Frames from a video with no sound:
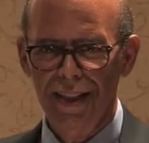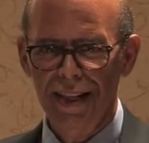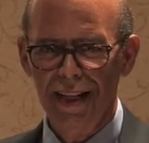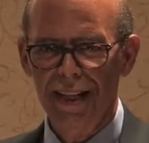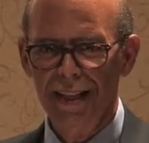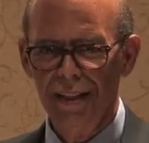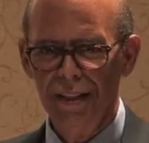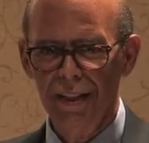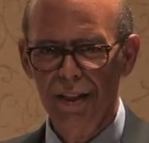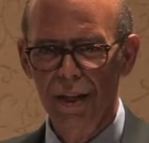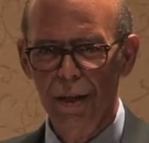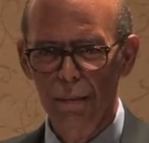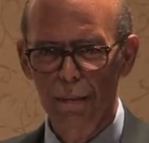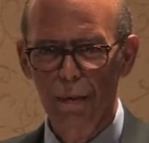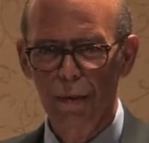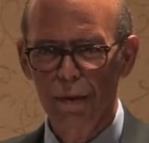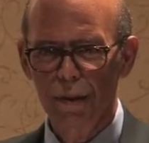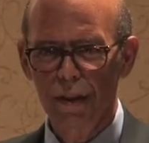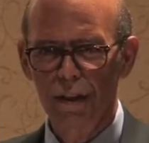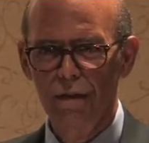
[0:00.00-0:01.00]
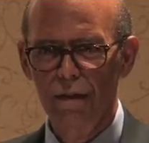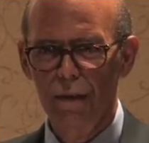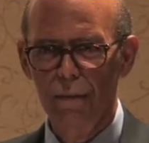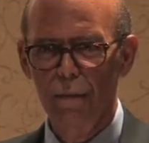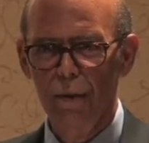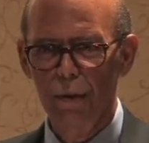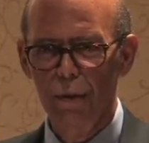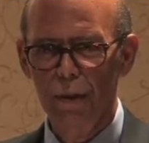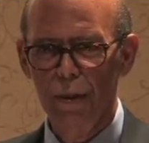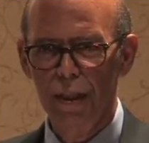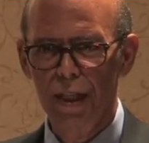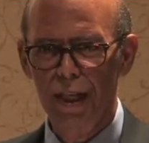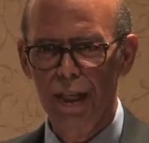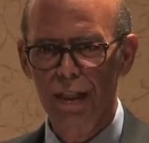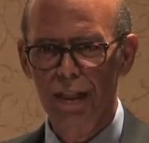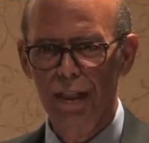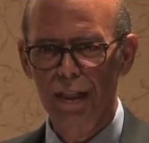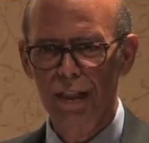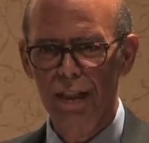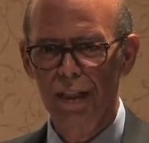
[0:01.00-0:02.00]
And the numbers of them who said,
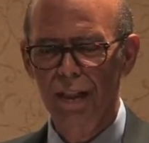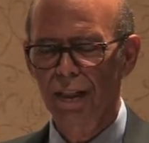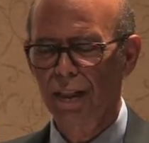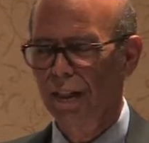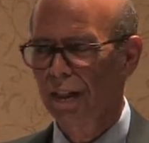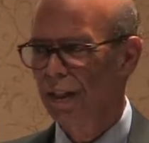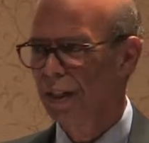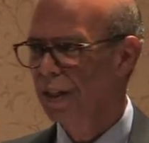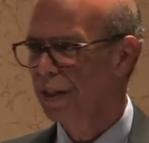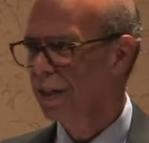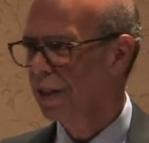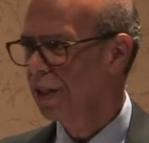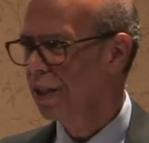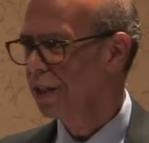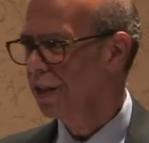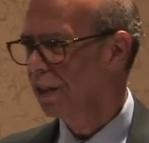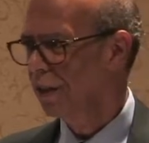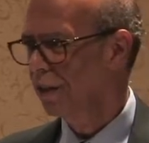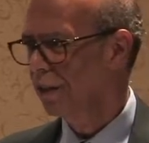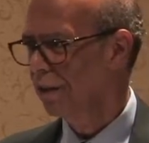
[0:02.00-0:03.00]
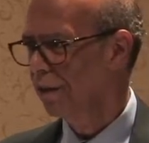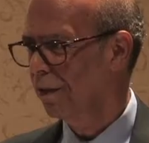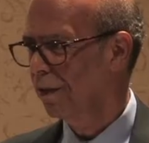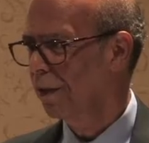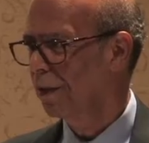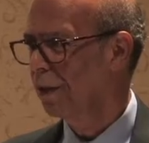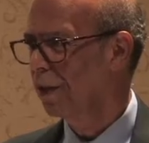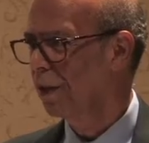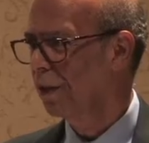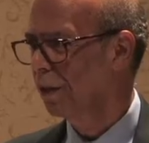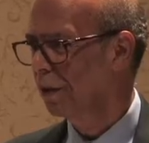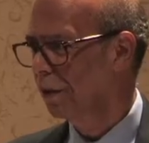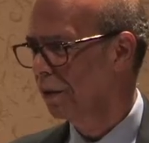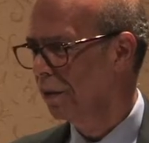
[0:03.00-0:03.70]
this isn't for you,